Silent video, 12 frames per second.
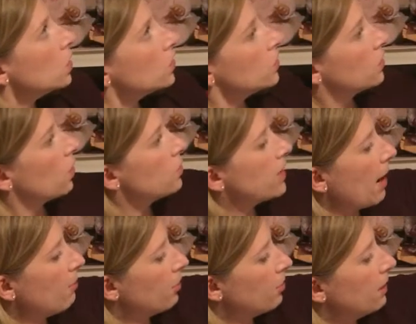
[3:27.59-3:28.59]
So
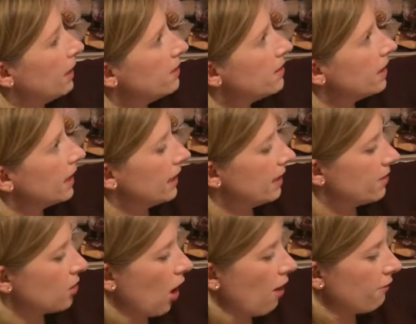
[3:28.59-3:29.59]
temperament
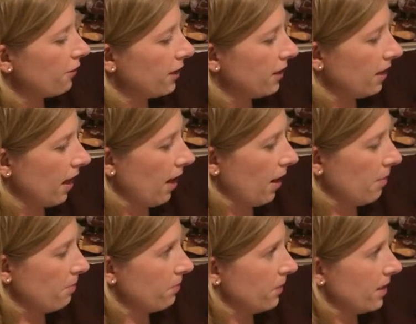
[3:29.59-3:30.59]
is often
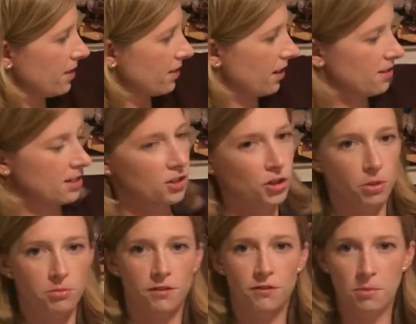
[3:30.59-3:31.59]
discussed in
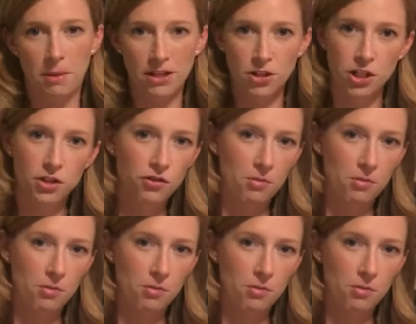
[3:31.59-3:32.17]
terms of dimensions.